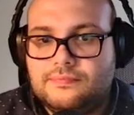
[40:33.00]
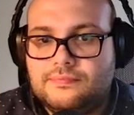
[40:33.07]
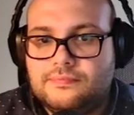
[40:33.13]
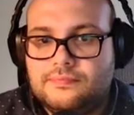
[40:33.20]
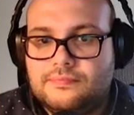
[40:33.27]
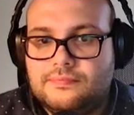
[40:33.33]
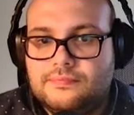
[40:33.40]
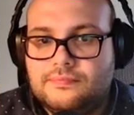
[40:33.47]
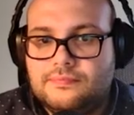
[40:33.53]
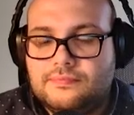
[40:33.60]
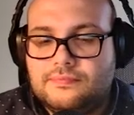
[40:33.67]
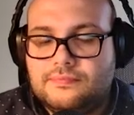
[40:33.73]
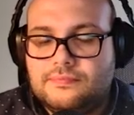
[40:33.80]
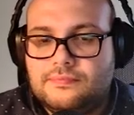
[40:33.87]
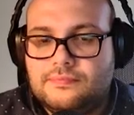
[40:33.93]

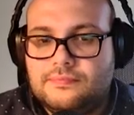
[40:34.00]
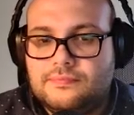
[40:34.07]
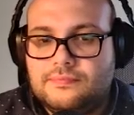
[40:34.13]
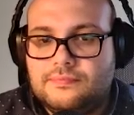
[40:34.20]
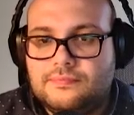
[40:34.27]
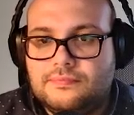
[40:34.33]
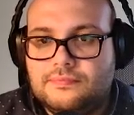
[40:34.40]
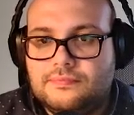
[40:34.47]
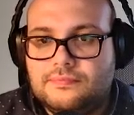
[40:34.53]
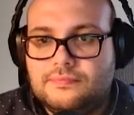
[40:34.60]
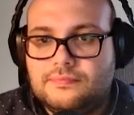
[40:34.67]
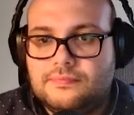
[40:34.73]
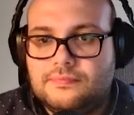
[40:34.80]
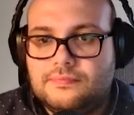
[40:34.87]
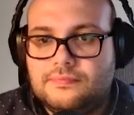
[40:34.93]

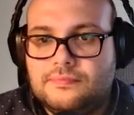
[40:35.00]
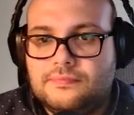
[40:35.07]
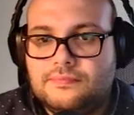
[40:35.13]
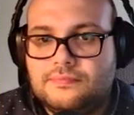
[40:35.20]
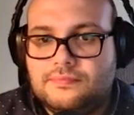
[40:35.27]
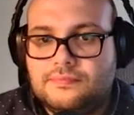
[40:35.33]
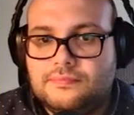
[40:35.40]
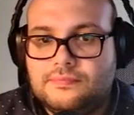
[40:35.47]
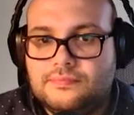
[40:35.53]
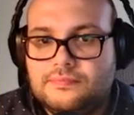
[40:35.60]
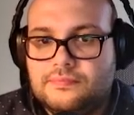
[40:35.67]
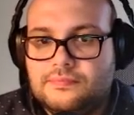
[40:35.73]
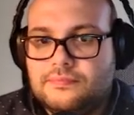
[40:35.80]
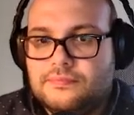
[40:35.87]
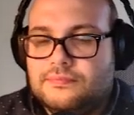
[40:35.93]

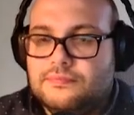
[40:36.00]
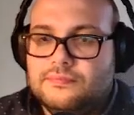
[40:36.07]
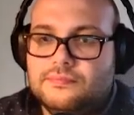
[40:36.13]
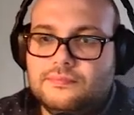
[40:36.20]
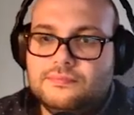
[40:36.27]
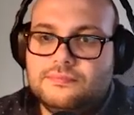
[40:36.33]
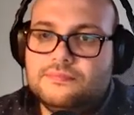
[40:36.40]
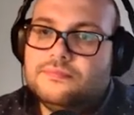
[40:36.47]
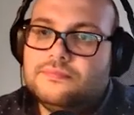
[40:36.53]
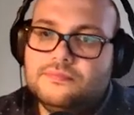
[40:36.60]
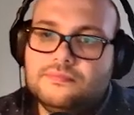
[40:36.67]
(not speaking)